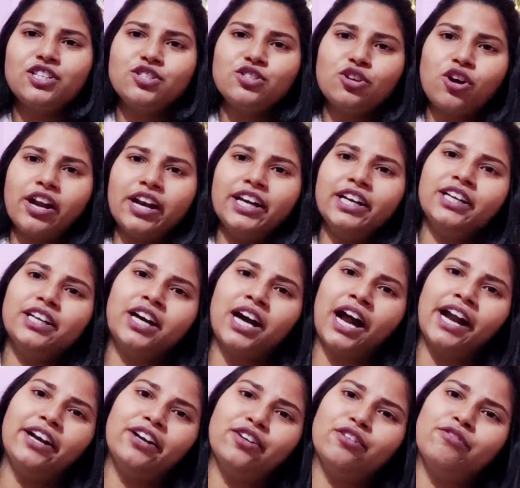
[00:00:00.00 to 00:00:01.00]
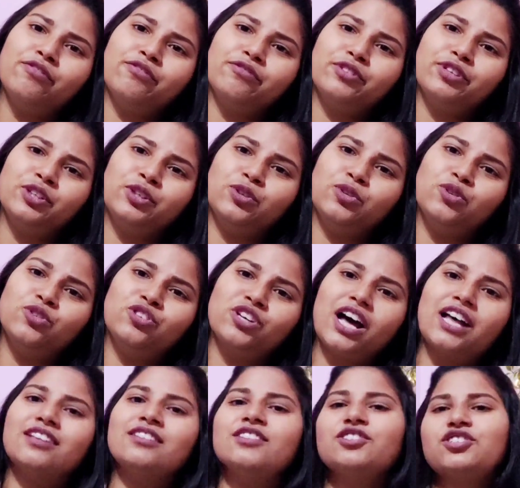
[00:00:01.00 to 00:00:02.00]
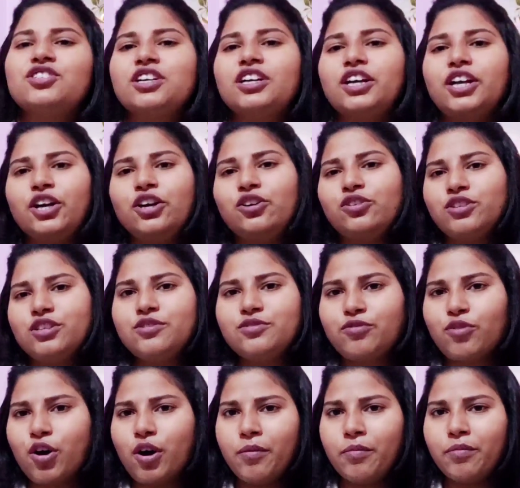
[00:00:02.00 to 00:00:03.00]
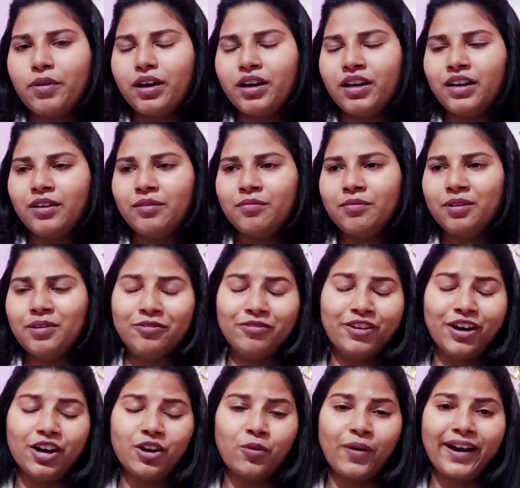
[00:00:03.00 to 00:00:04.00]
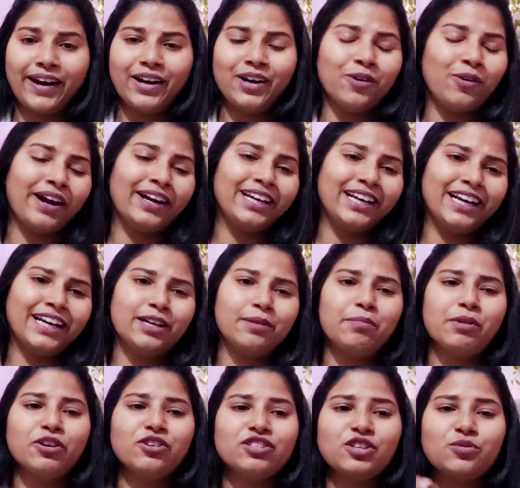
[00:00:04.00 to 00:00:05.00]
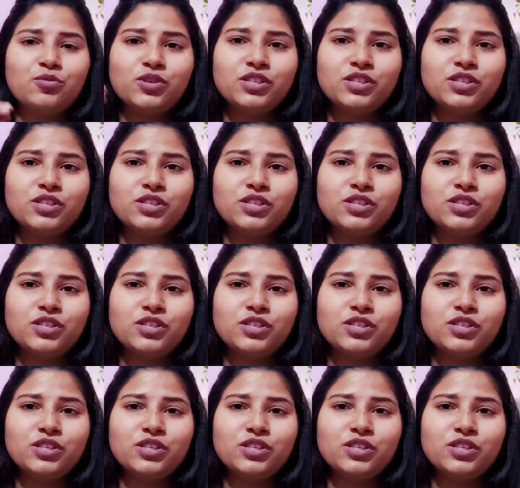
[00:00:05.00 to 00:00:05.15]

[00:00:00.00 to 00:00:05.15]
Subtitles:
sonnet kind of transitioned into this form quite later, because it